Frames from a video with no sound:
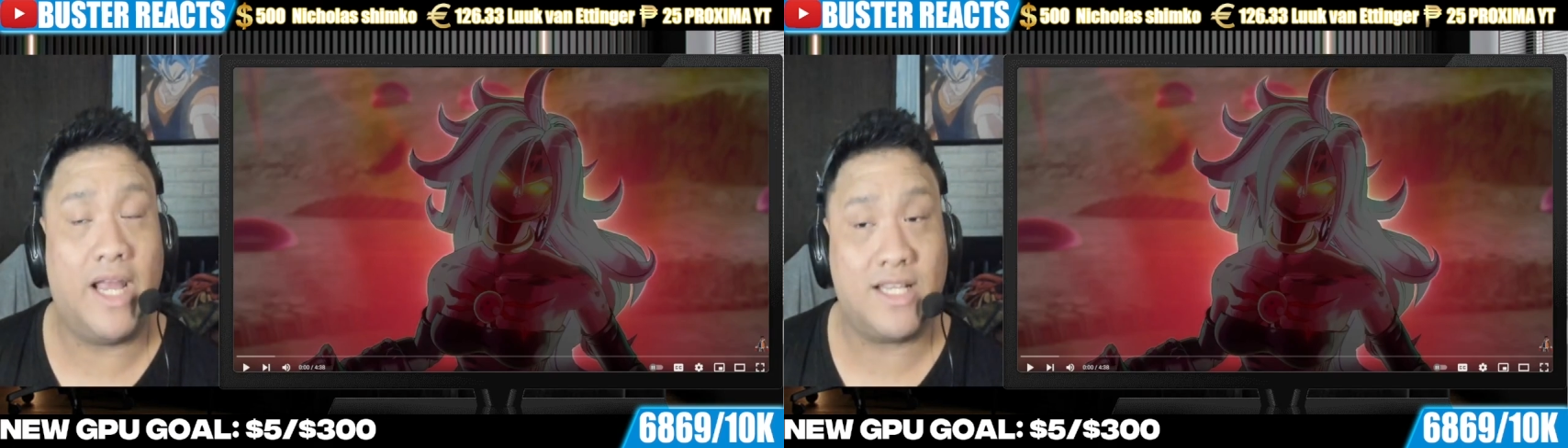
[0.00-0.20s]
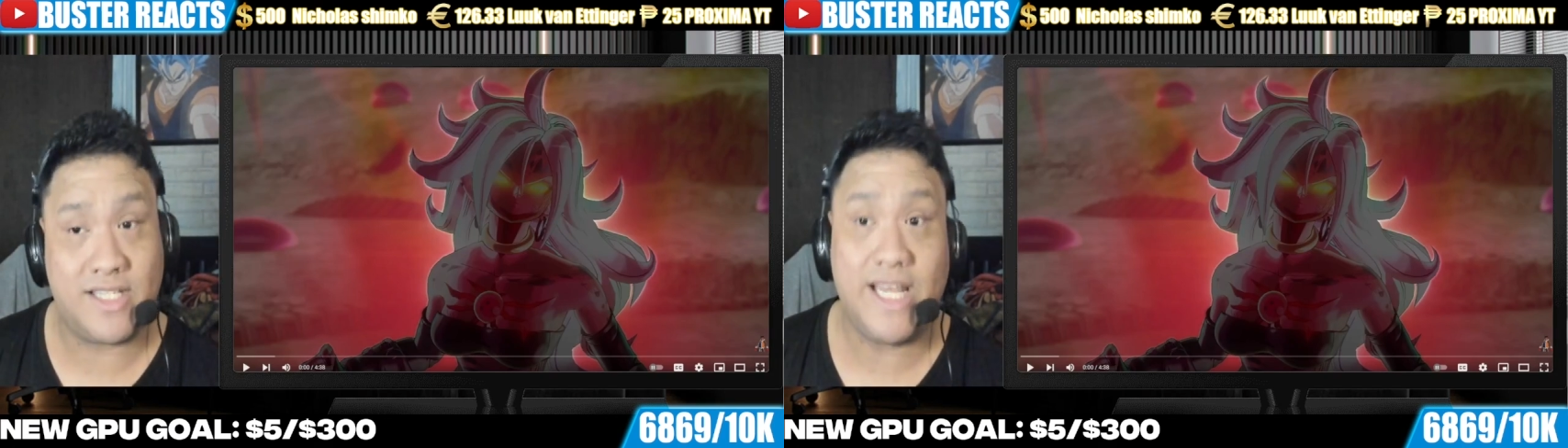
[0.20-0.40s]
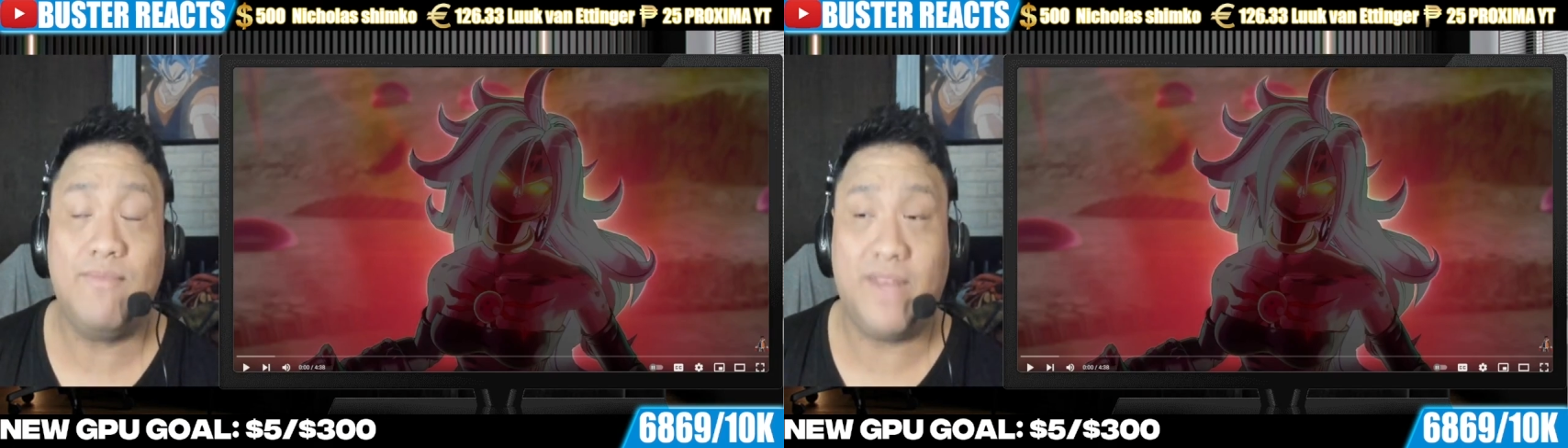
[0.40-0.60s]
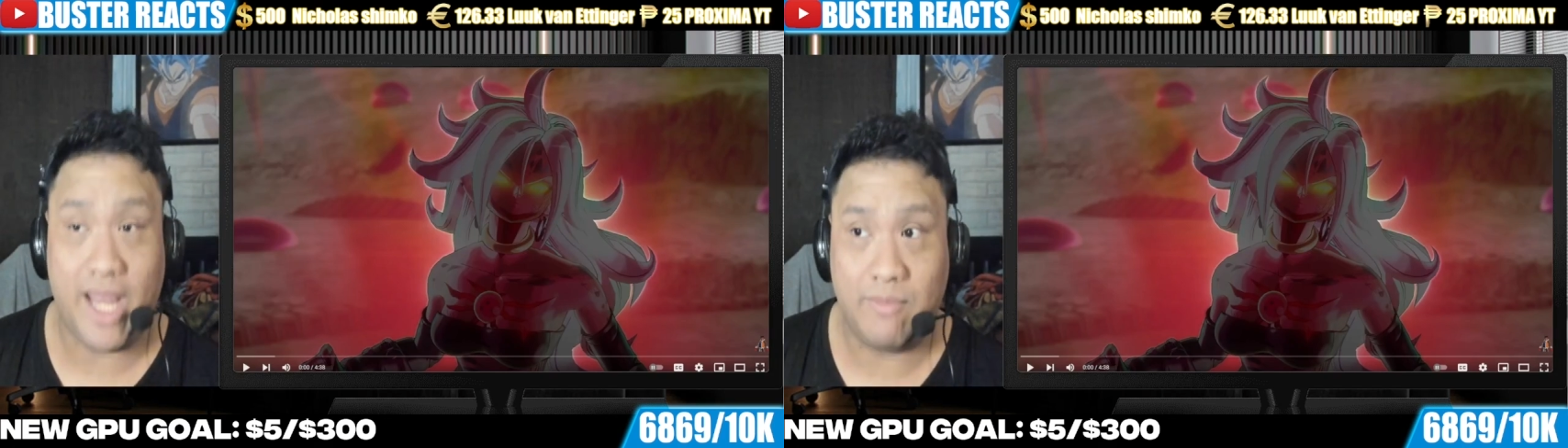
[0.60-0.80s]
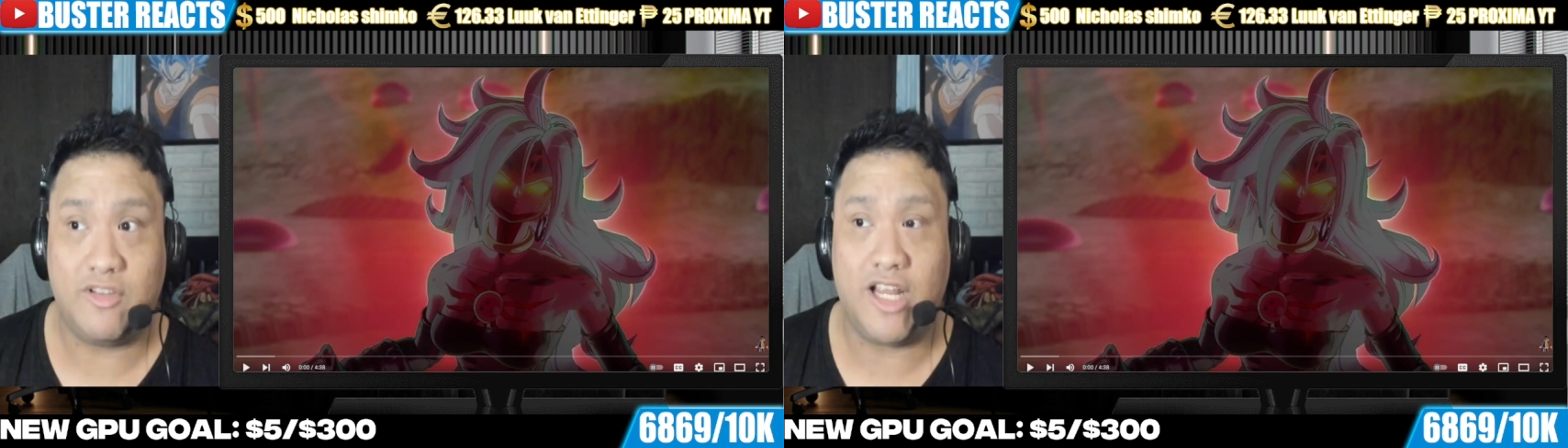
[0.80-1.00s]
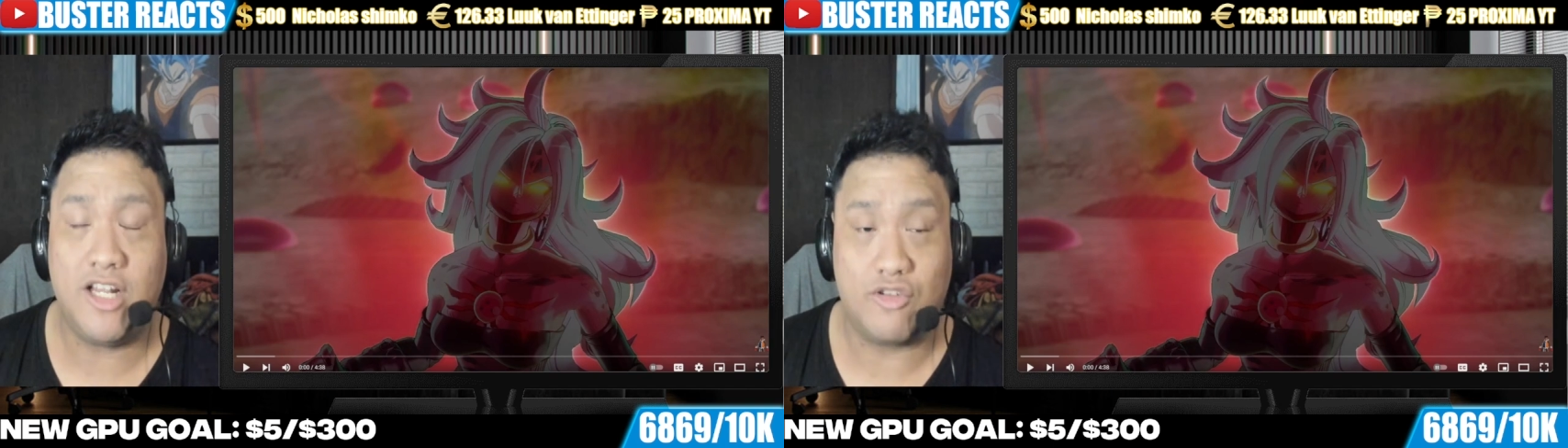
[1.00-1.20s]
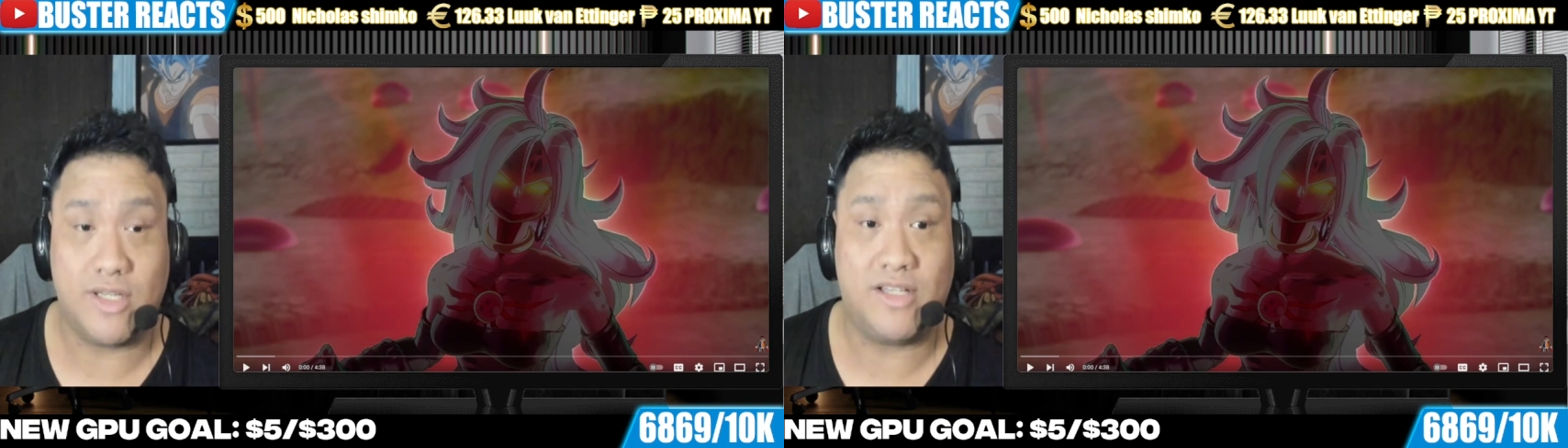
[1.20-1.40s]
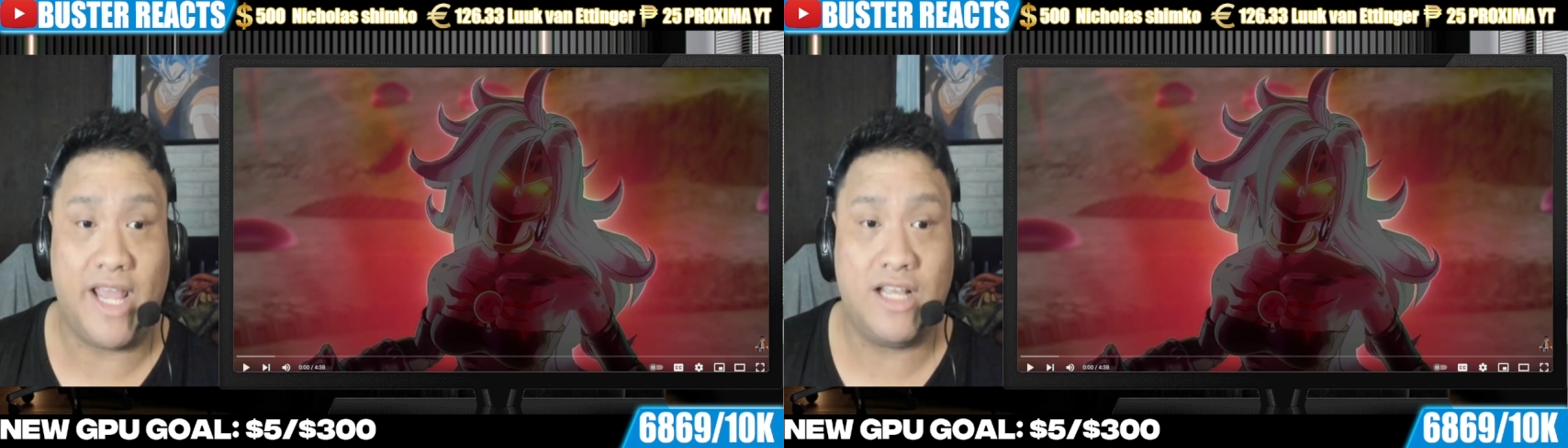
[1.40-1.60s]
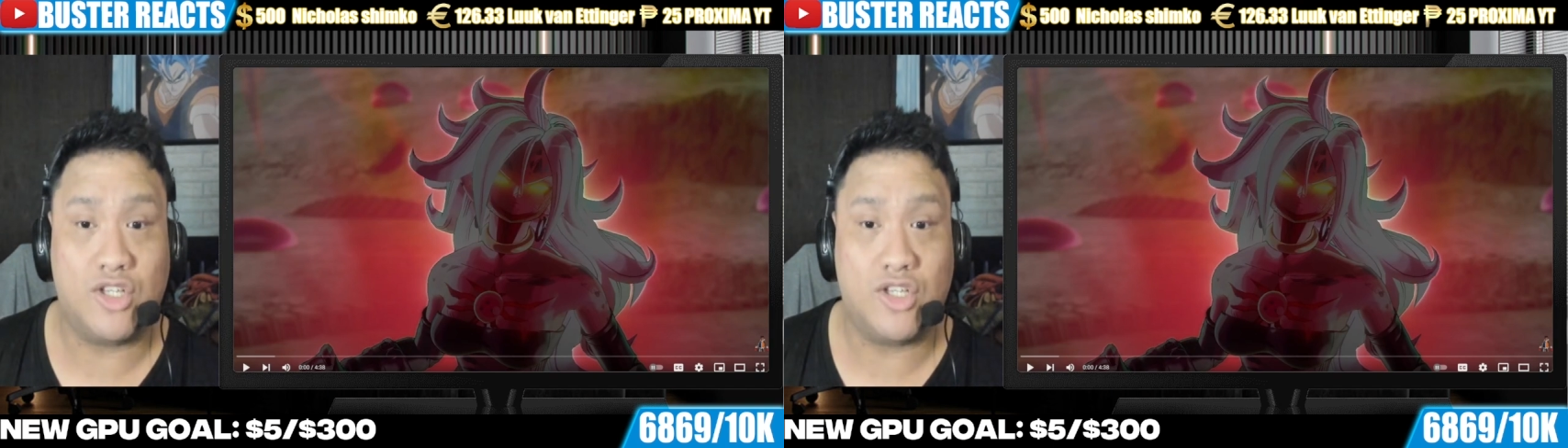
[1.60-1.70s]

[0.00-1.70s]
it seemed interesting.